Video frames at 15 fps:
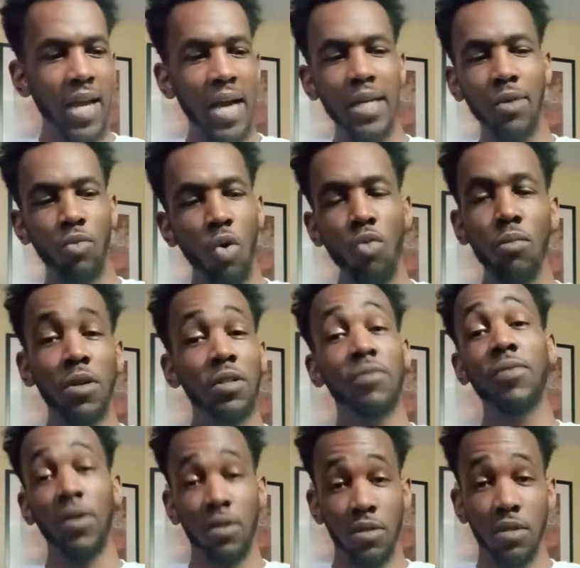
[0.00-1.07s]
of want
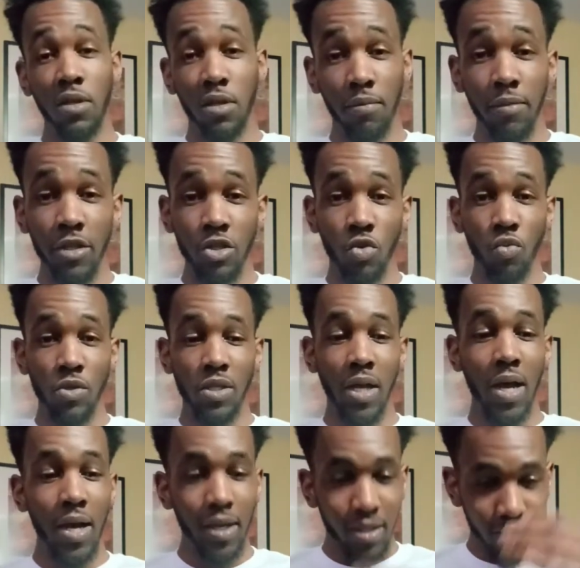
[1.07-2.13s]
motherfuckers to commit
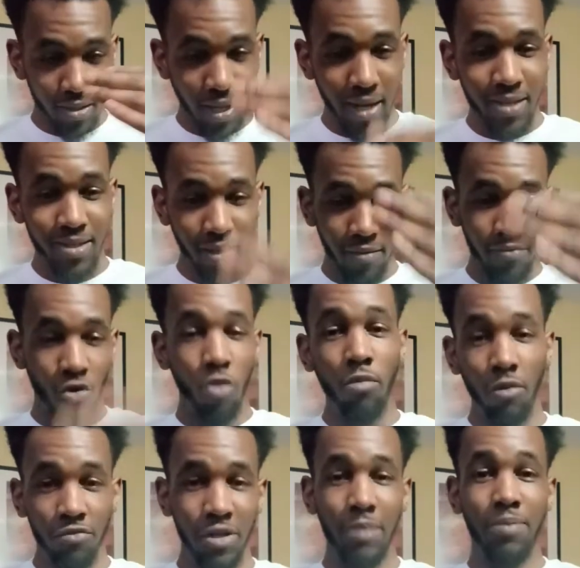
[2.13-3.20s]
suicide because that is a form
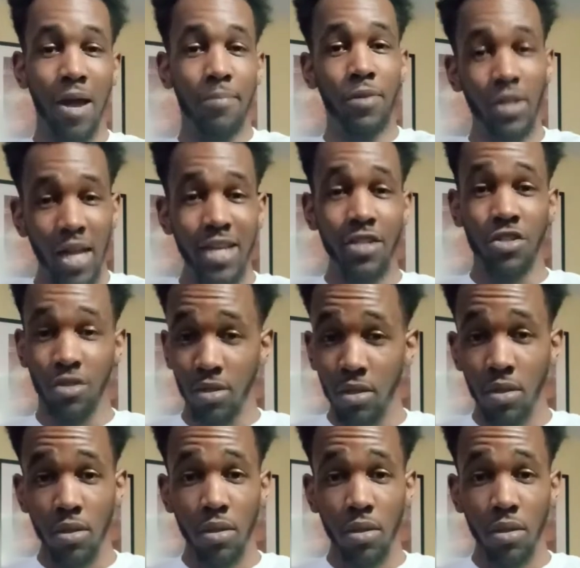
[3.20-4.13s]
of depopulation.